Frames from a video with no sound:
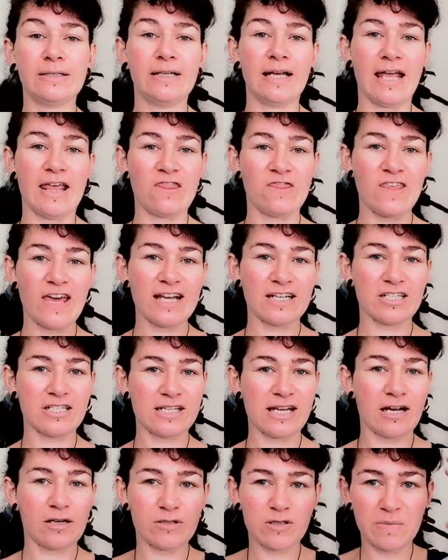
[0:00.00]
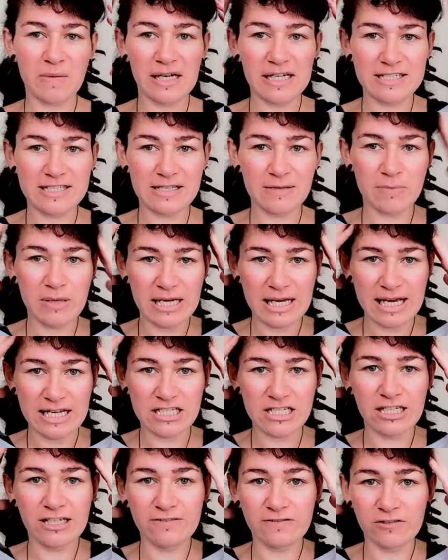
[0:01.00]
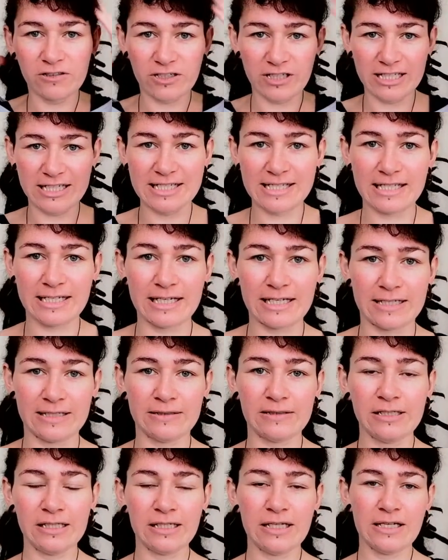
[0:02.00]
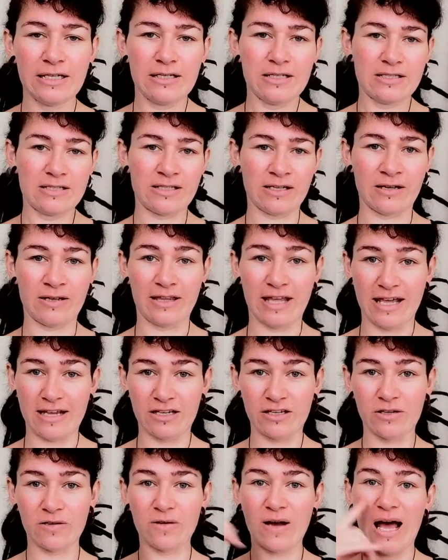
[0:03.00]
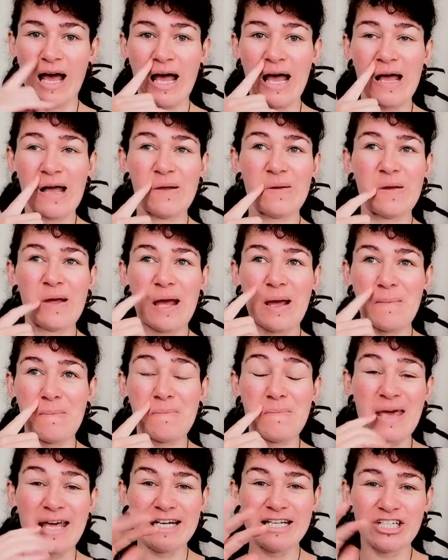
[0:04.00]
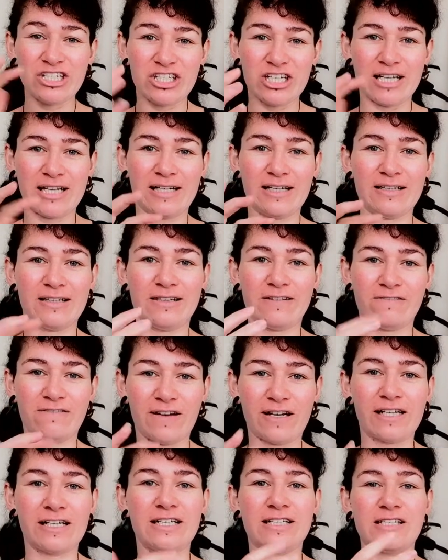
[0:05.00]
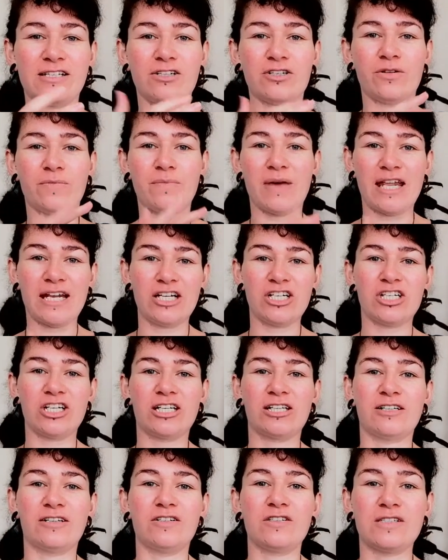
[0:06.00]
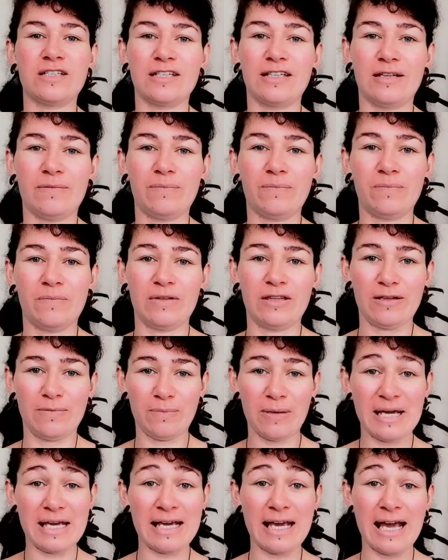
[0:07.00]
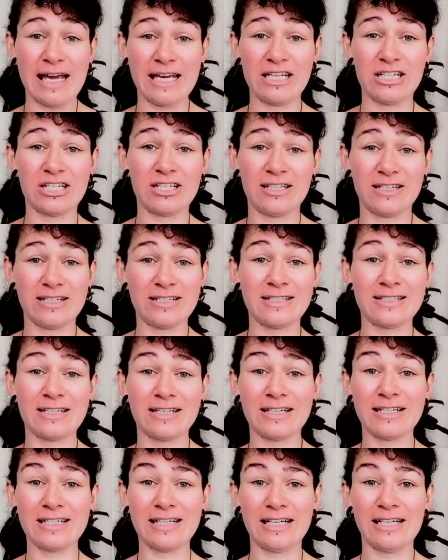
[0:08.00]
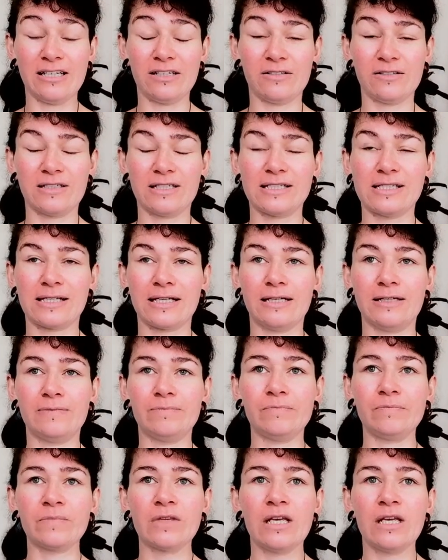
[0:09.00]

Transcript: And that just helps balance the pH level on the skin so that you are managing the fungus and you're managing the pH, the acidity on the skin.